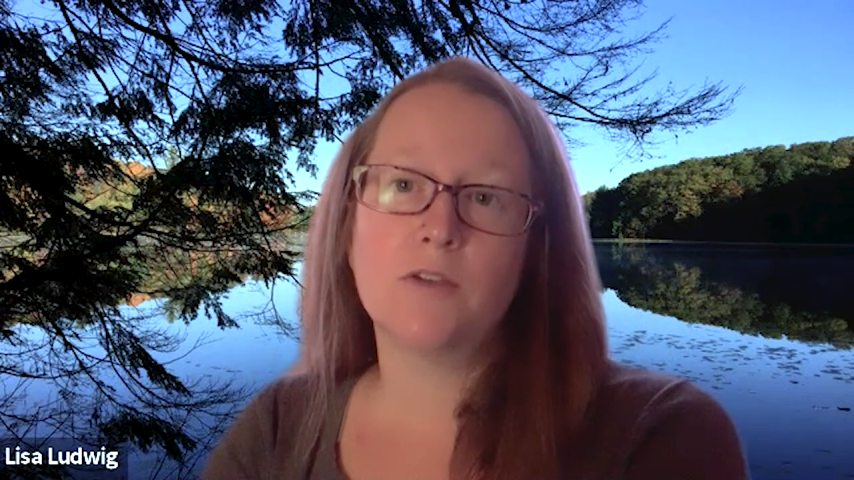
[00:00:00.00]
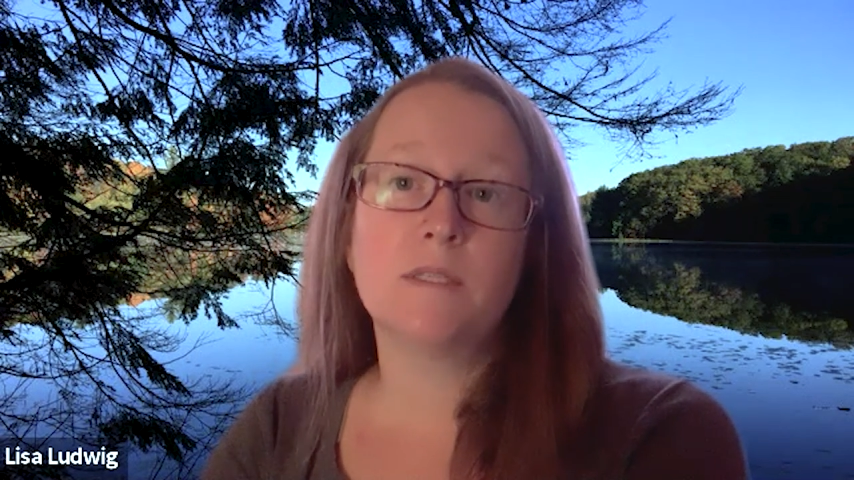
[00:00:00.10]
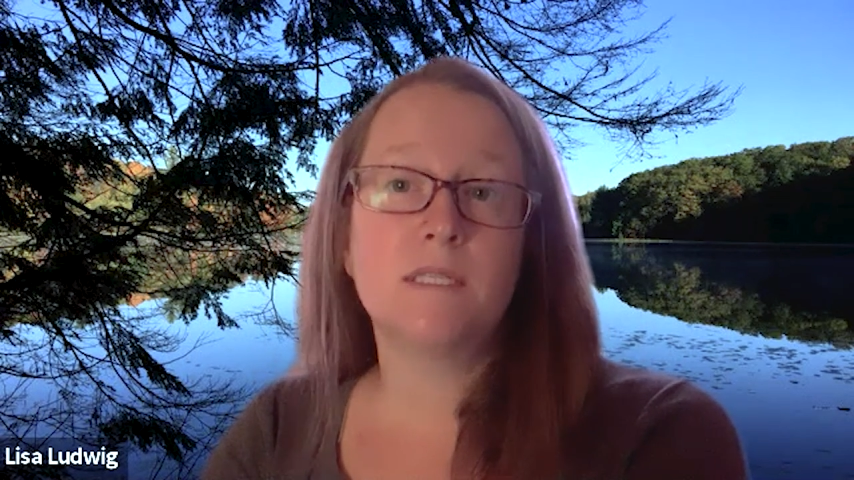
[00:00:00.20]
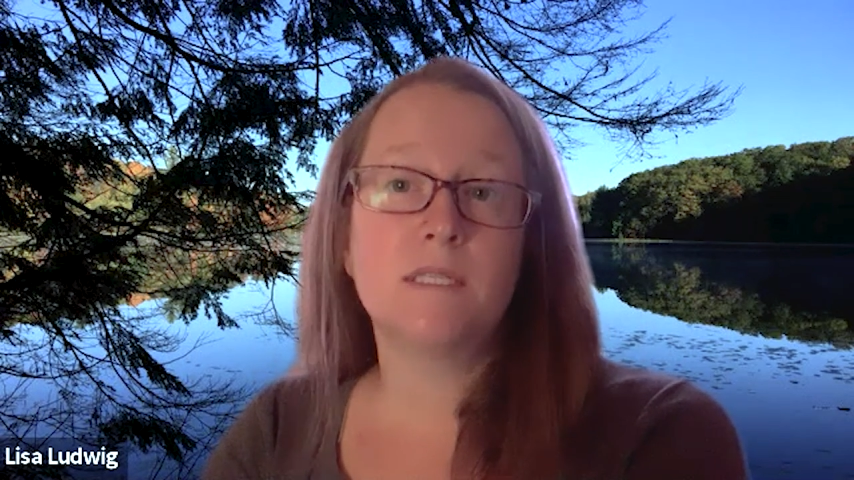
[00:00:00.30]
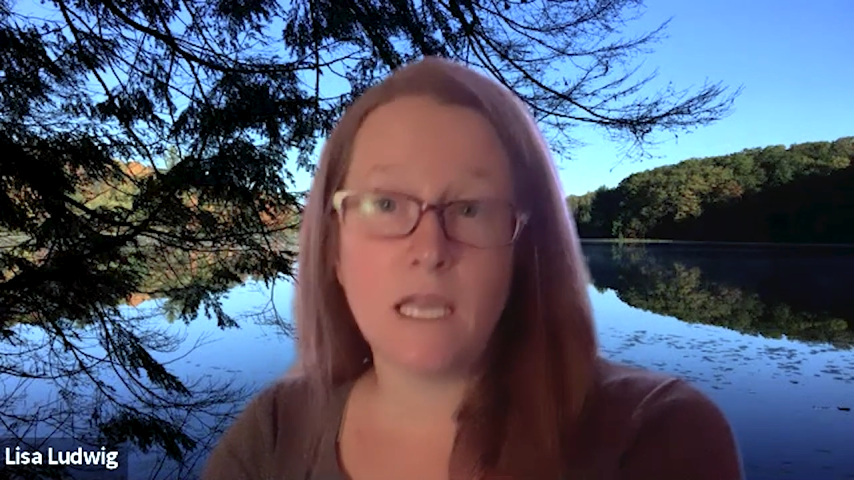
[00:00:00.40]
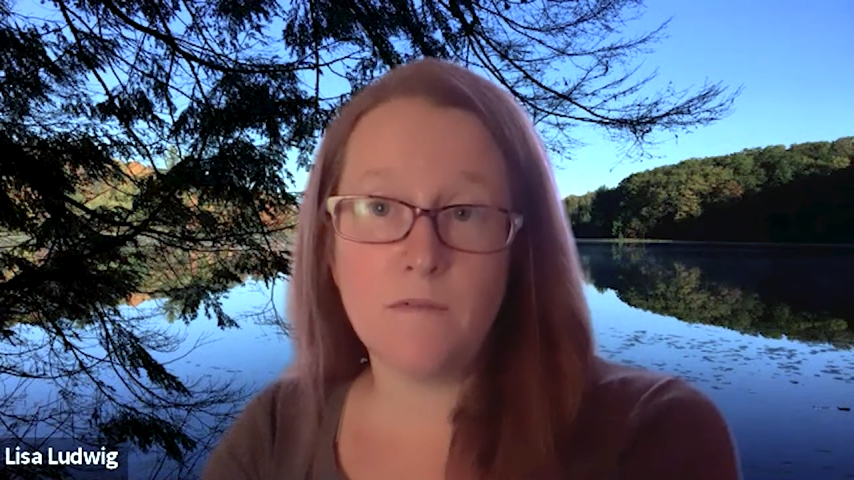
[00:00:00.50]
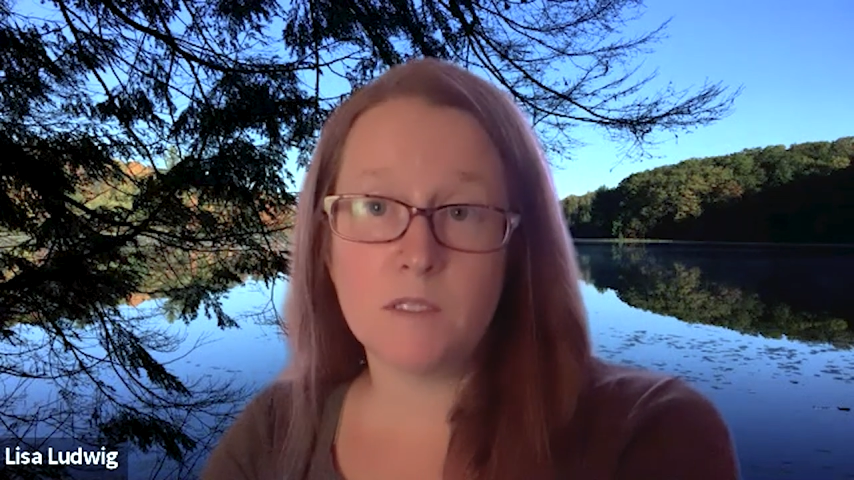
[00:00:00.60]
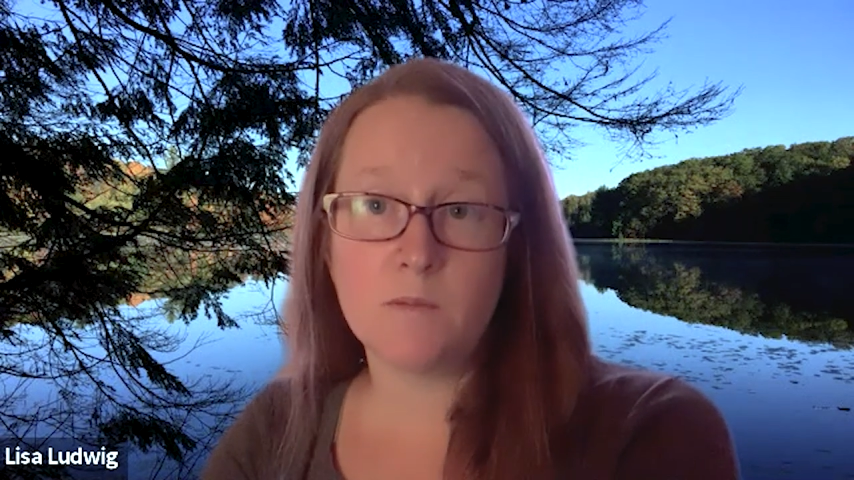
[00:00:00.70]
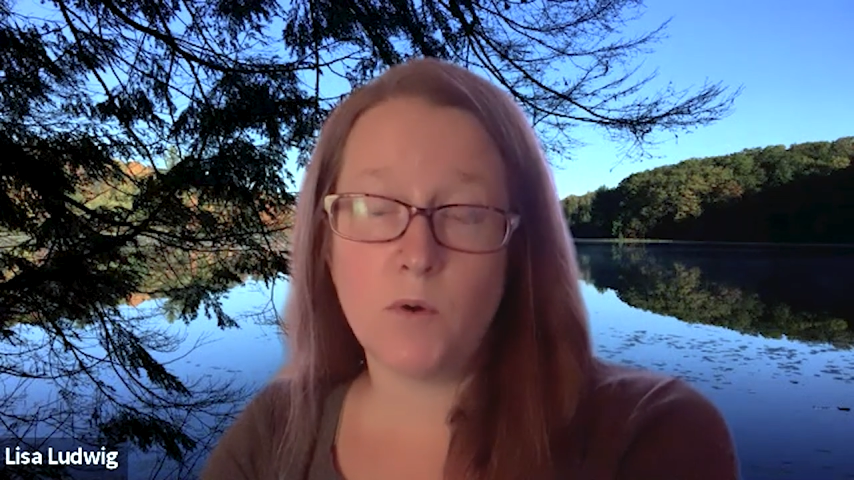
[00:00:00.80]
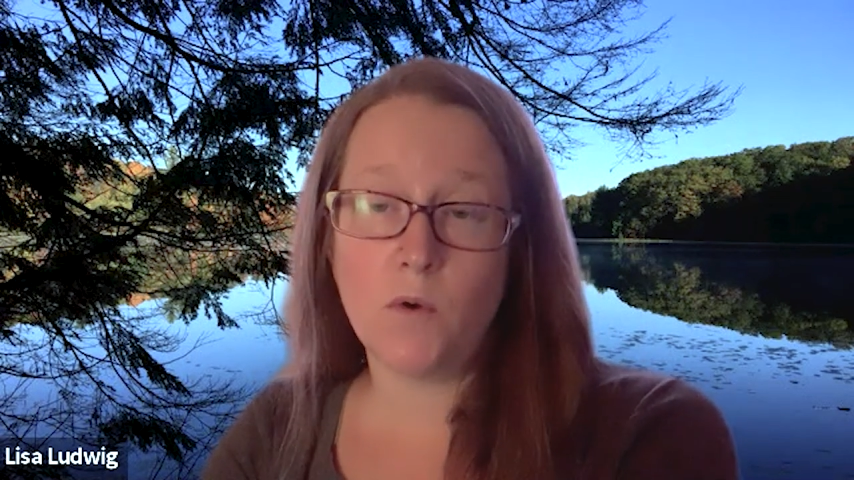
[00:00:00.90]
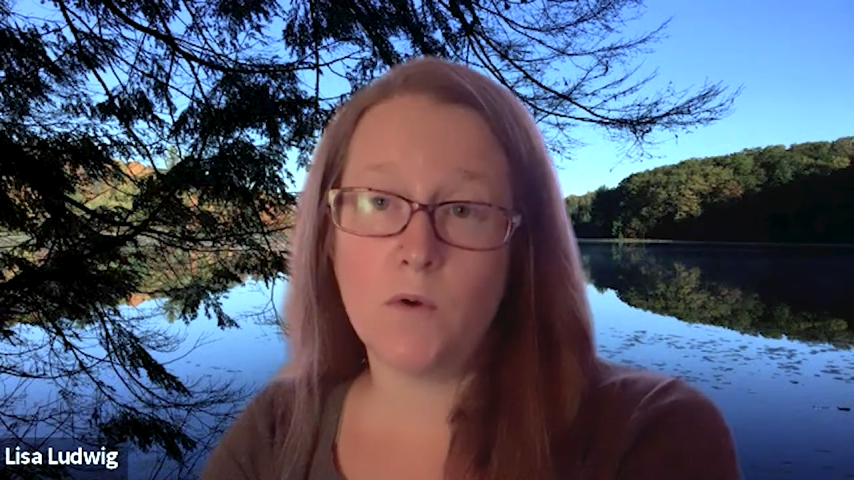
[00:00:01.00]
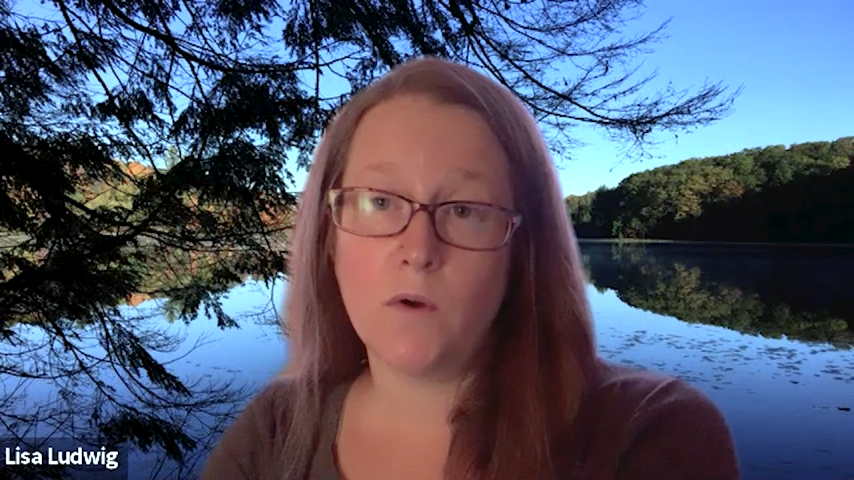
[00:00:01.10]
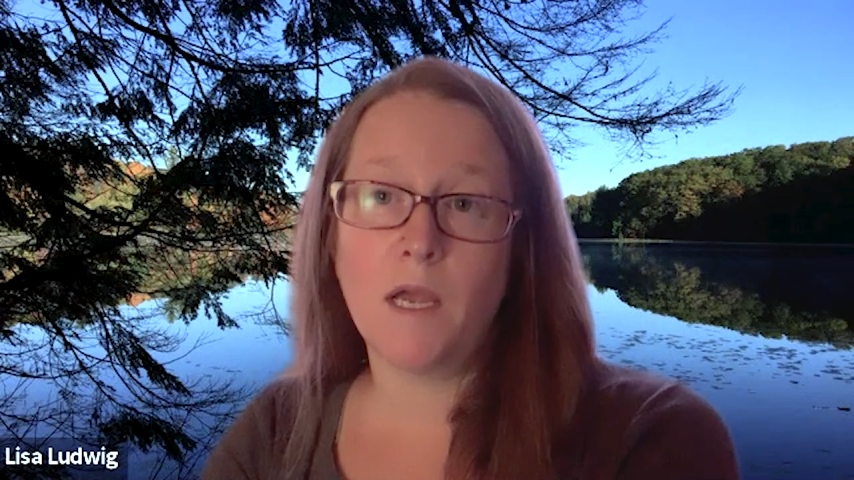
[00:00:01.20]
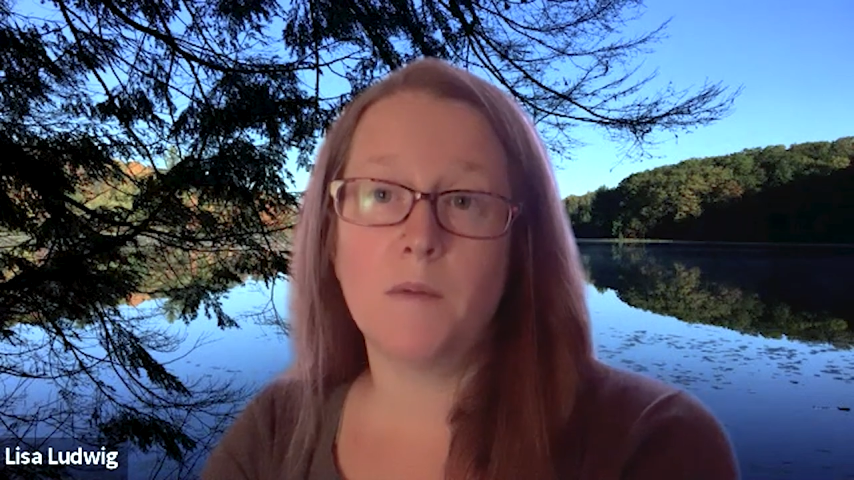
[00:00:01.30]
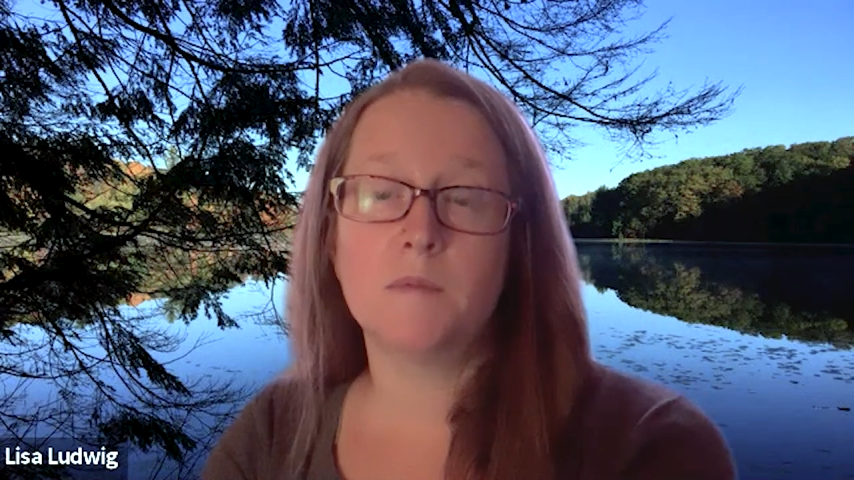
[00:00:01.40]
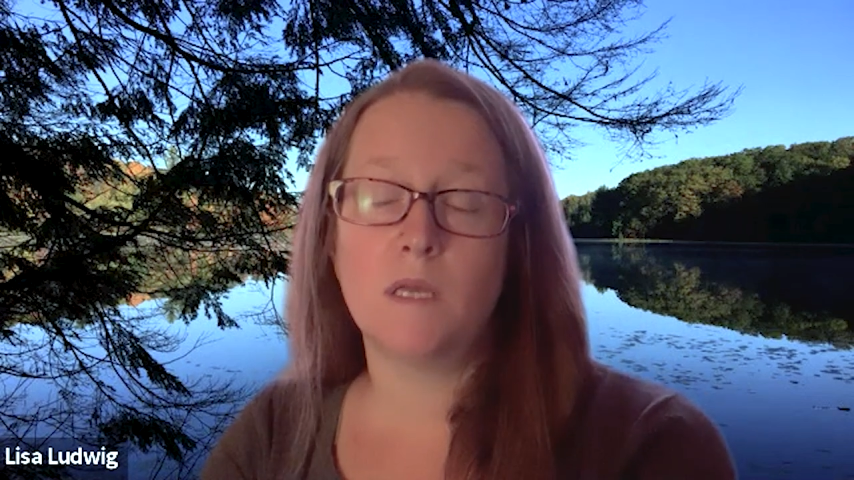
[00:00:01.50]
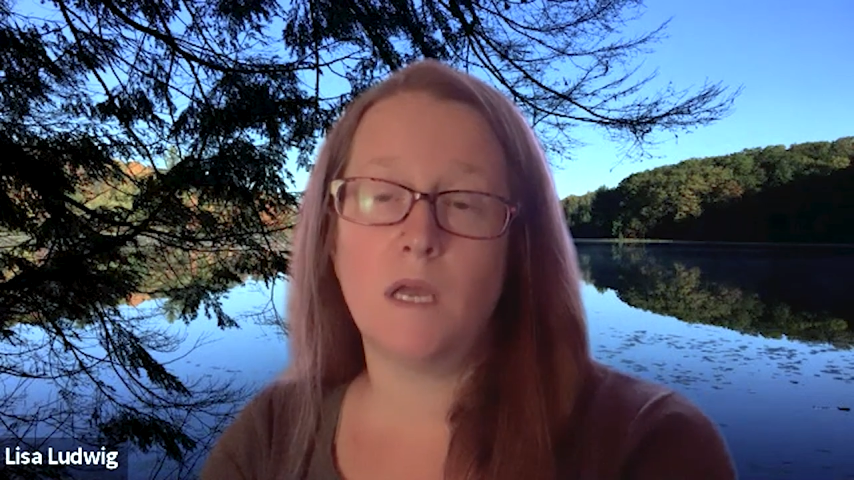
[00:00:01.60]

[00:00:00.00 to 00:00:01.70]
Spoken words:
savings programs.